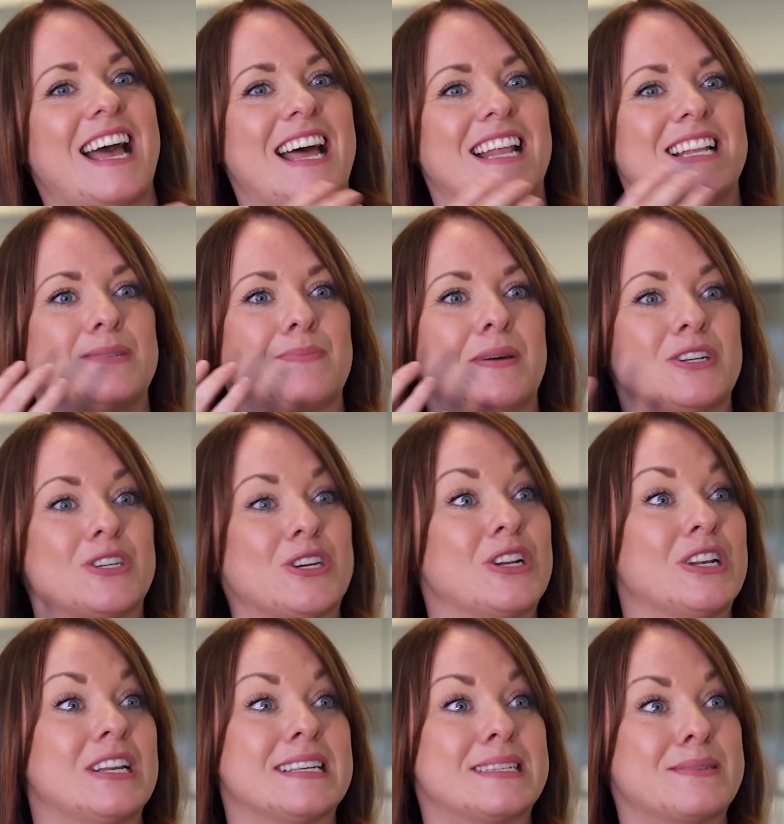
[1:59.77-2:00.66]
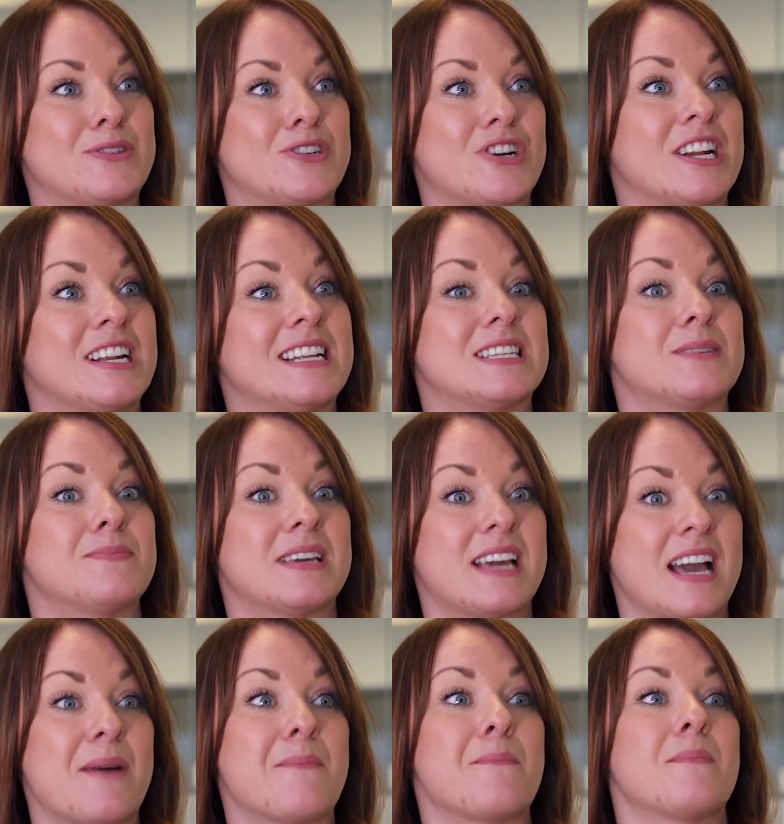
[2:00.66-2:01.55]
and my journalism training to
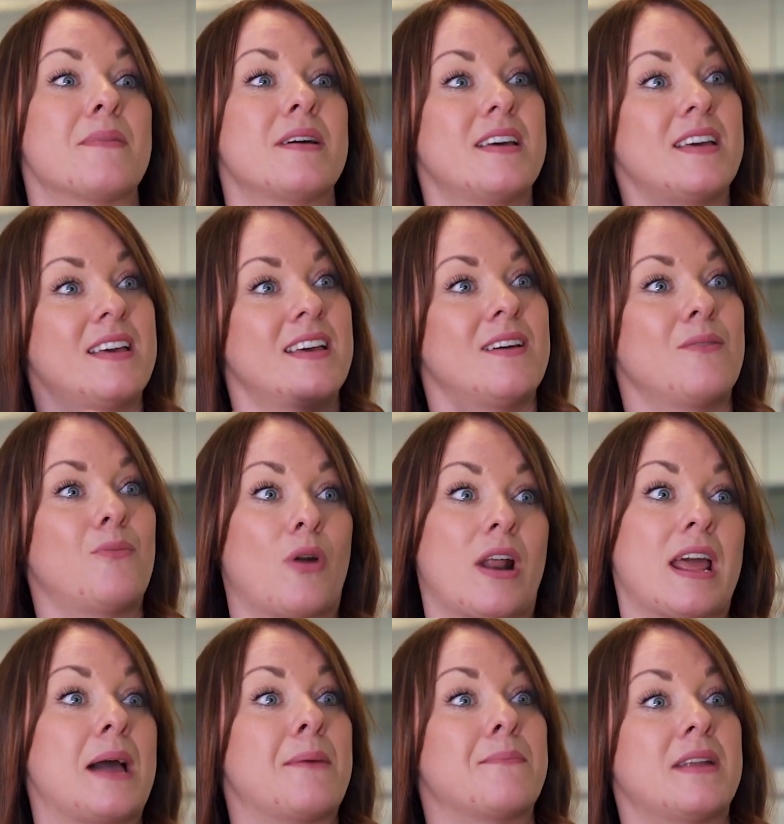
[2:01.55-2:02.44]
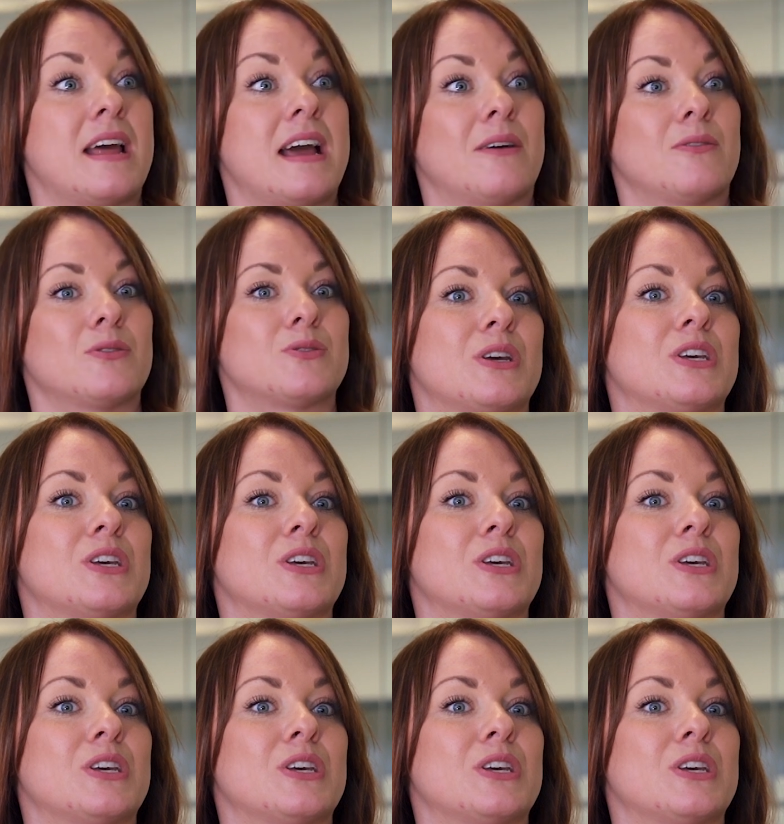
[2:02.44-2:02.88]
become what I am now.